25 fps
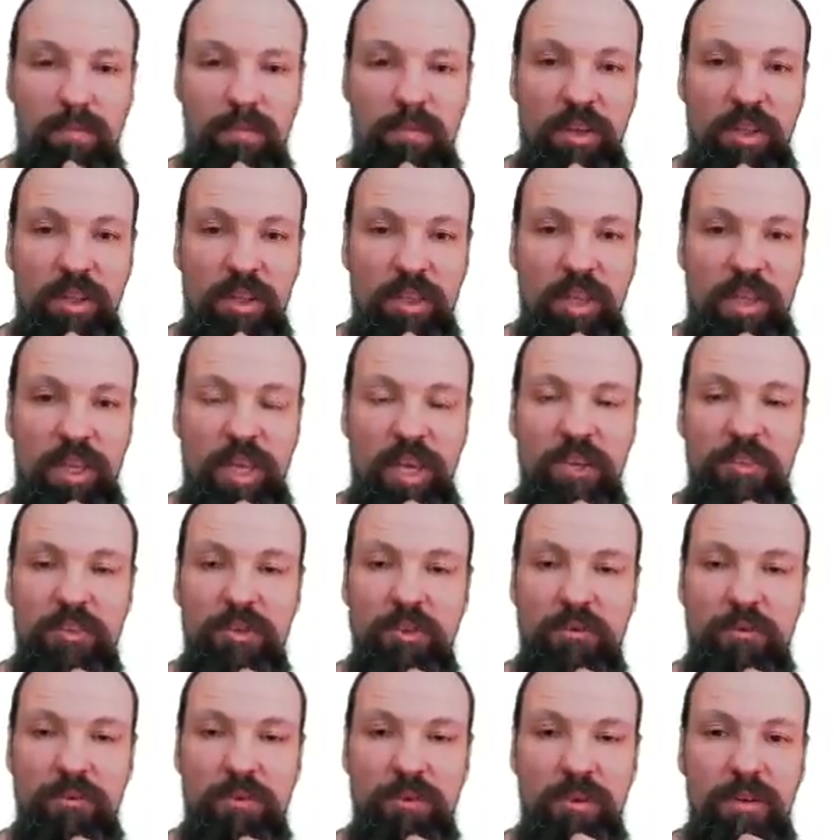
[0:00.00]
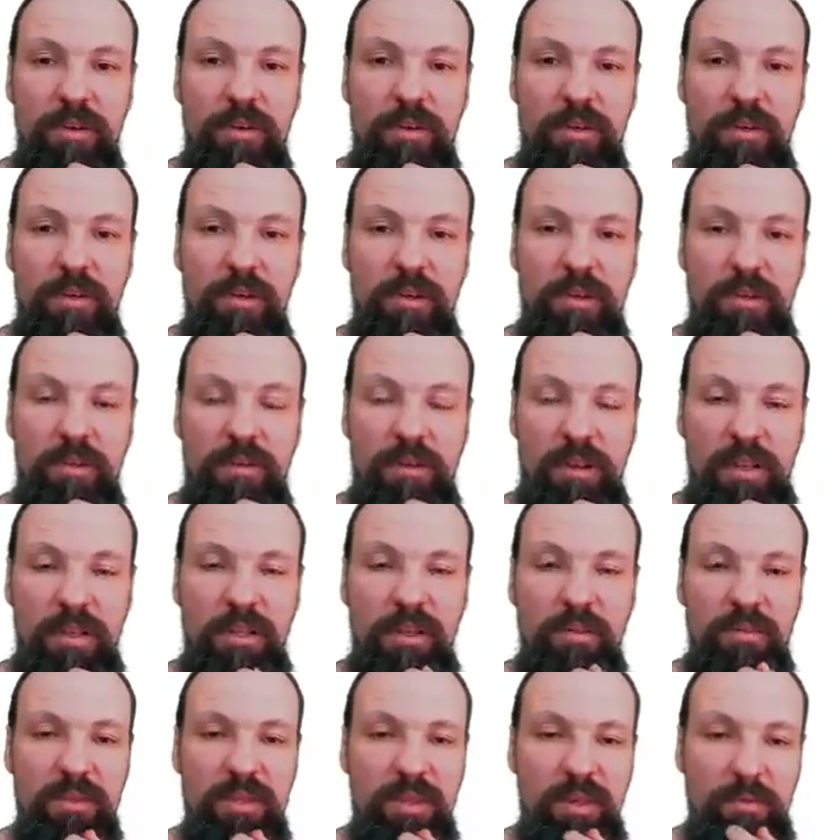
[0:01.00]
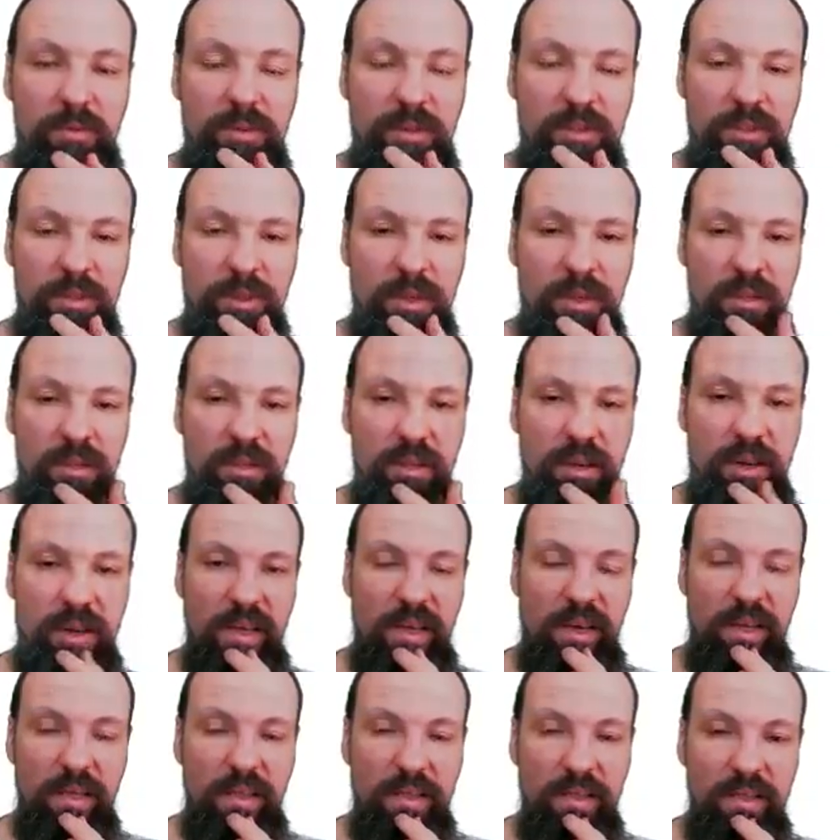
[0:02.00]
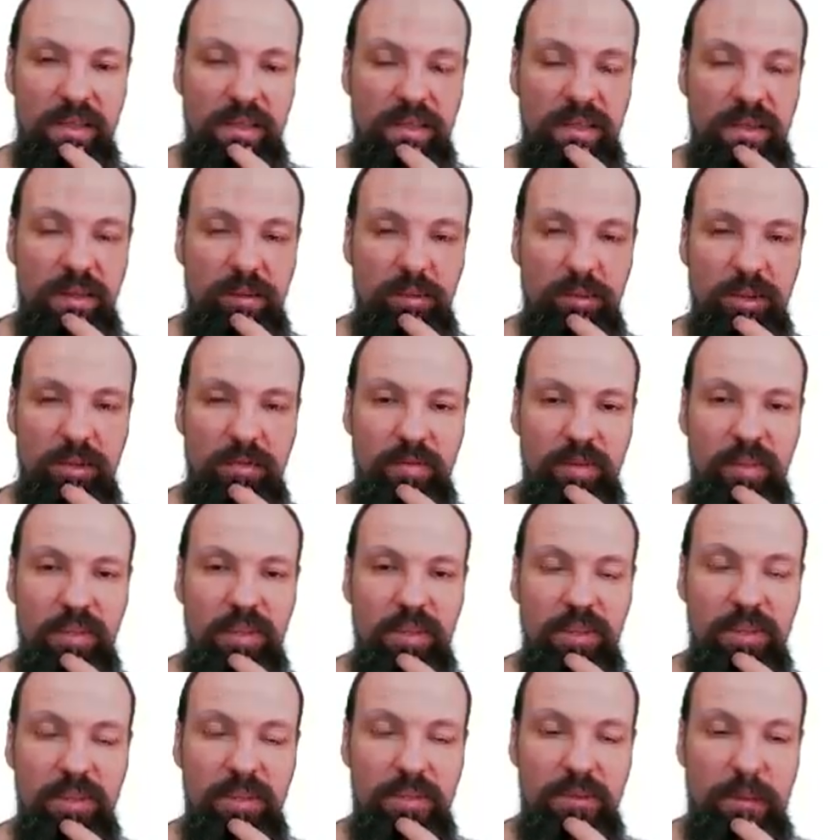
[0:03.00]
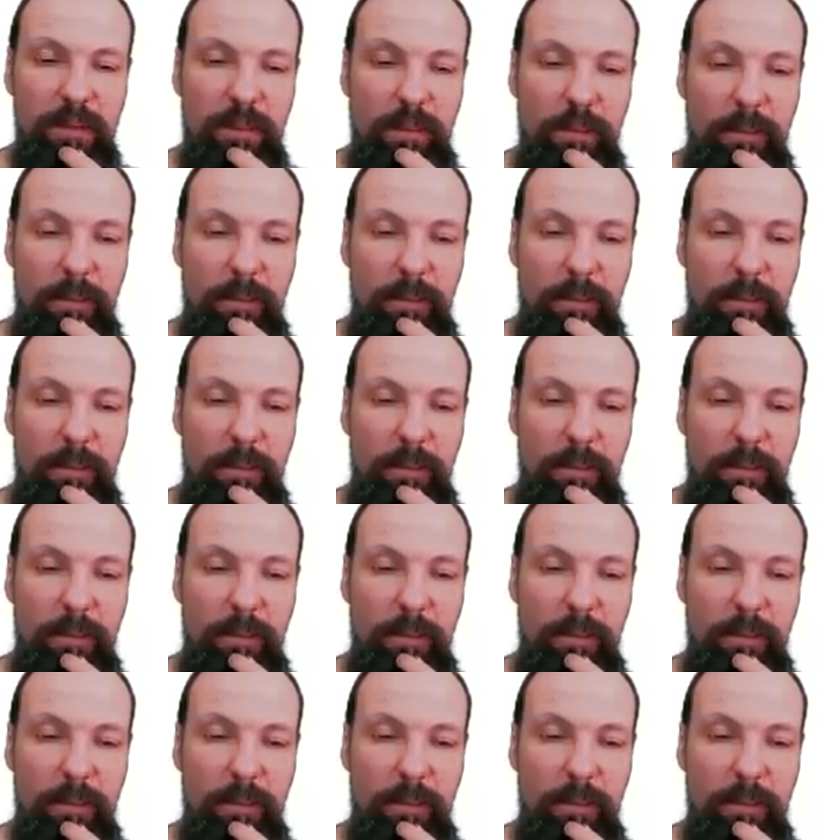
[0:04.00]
In the case of random samples and IAD observations.